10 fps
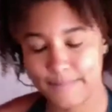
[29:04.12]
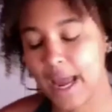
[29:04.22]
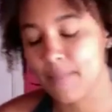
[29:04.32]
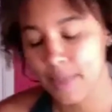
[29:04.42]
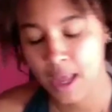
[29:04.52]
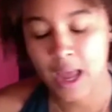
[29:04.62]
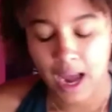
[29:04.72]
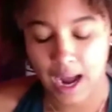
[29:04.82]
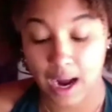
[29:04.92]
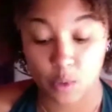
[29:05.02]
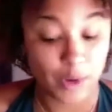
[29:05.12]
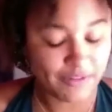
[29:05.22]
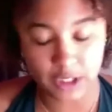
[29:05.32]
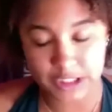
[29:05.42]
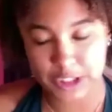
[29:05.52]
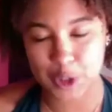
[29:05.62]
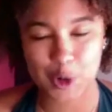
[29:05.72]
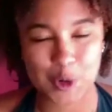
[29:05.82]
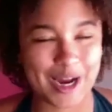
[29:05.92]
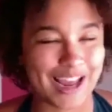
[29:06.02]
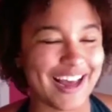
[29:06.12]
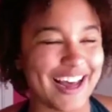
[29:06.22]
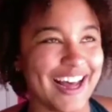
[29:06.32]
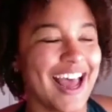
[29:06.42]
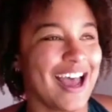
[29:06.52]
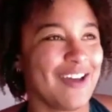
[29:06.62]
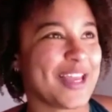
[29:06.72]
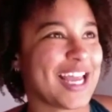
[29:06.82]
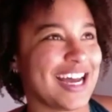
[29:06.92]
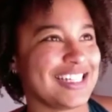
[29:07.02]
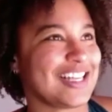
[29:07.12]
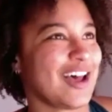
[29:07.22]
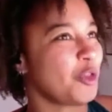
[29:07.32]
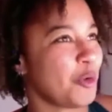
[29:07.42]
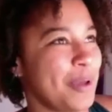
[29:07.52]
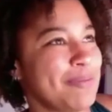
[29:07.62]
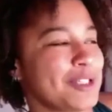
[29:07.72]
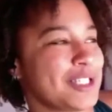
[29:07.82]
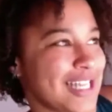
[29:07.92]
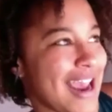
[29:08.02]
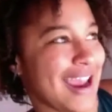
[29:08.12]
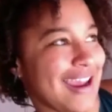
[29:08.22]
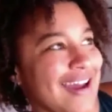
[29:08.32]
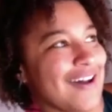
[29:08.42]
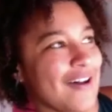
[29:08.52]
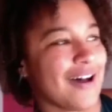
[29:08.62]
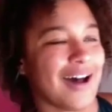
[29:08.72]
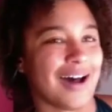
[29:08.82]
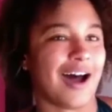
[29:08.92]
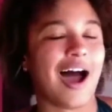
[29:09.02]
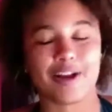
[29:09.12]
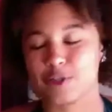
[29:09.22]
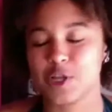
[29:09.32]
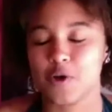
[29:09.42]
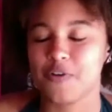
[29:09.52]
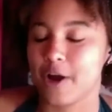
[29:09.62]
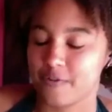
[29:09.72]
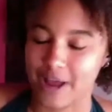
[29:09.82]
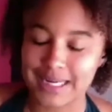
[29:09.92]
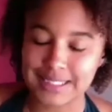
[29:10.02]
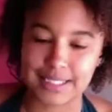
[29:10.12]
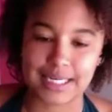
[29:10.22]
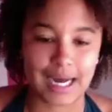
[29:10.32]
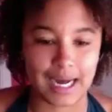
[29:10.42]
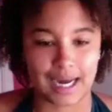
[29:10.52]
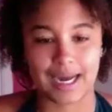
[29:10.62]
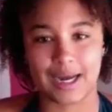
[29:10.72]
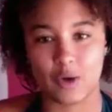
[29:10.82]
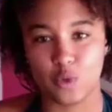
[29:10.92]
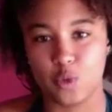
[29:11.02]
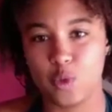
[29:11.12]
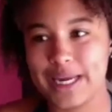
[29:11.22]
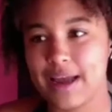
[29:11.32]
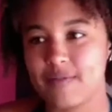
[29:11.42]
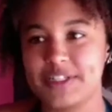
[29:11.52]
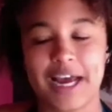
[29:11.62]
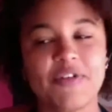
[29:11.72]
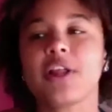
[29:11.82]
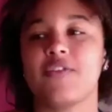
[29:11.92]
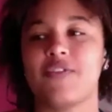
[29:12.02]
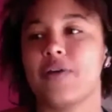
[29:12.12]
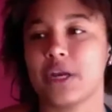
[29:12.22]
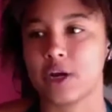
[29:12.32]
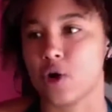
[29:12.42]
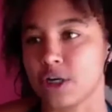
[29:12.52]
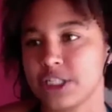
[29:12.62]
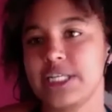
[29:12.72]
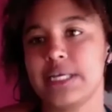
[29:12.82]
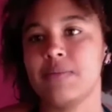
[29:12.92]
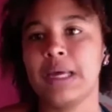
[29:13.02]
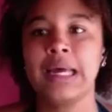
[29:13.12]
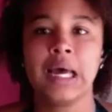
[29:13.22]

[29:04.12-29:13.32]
Yeah. We've also, because although people say hire slow, fire fast, we have definitely found that in our team,